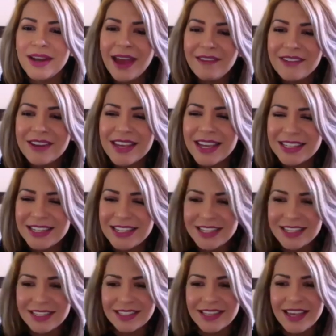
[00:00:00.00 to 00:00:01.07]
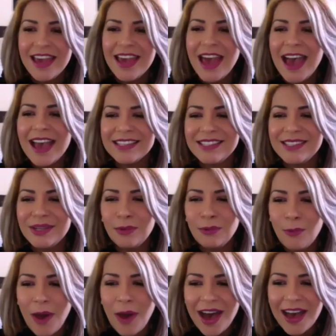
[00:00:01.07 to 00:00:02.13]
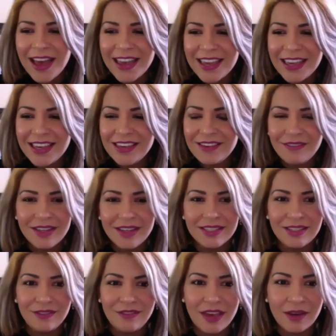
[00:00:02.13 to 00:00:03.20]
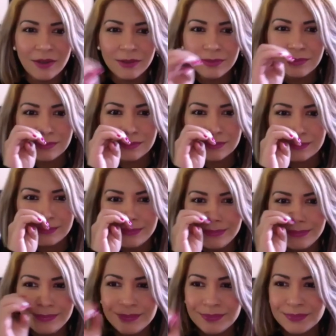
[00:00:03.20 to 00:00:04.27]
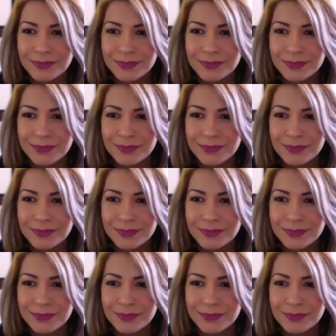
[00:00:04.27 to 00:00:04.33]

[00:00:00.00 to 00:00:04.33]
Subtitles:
have any ideas as to why events fail? If